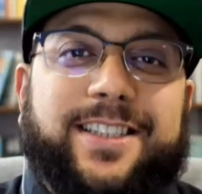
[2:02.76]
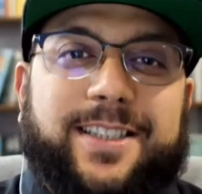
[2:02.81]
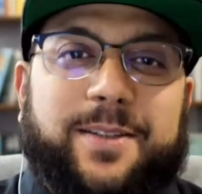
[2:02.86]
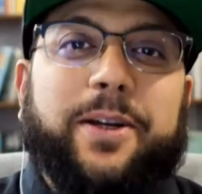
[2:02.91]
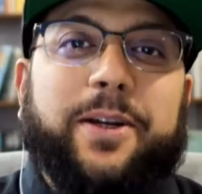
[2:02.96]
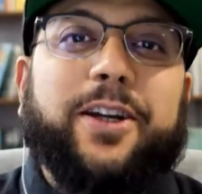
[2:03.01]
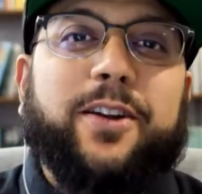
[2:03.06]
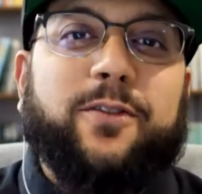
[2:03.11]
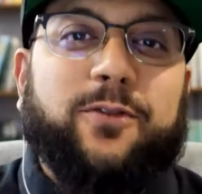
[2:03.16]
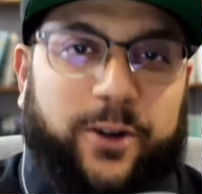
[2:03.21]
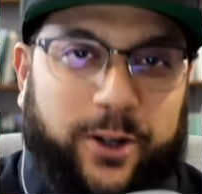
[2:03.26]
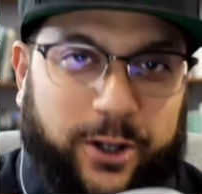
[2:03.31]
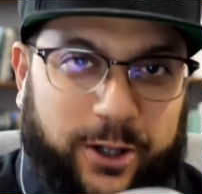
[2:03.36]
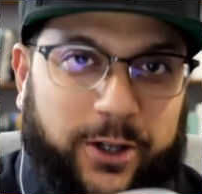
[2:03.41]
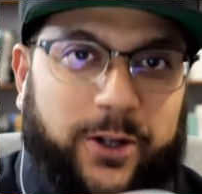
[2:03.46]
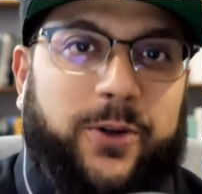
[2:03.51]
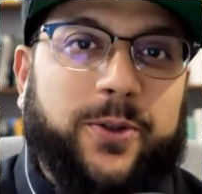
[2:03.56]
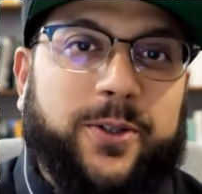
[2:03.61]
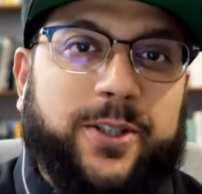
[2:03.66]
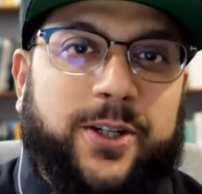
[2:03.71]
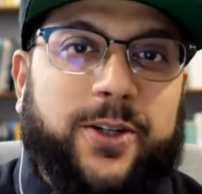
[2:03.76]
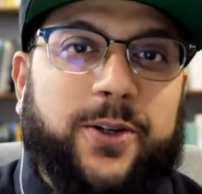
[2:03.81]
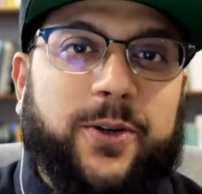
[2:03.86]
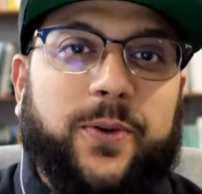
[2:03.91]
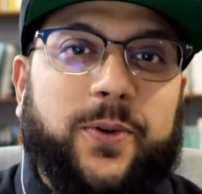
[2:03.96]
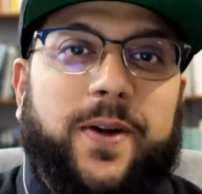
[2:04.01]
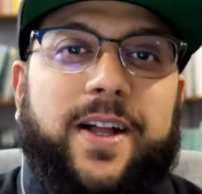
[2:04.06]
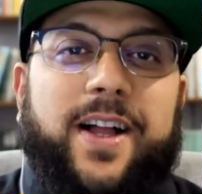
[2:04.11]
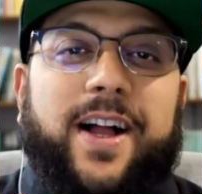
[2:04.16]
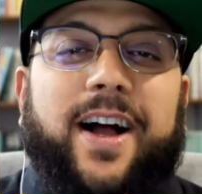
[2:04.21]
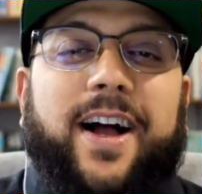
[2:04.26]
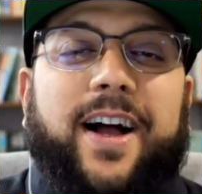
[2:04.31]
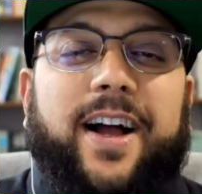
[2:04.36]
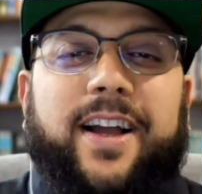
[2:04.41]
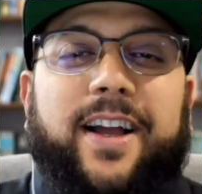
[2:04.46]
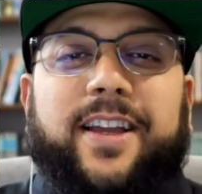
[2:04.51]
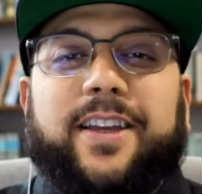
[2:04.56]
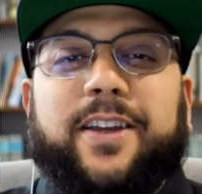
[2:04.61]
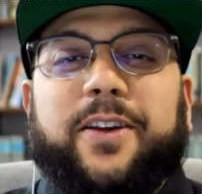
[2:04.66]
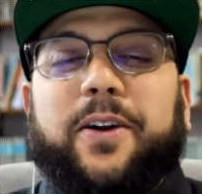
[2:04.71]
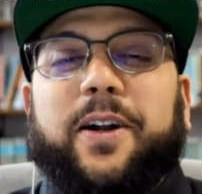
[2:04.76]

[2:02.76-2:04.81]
good for you too. You know what I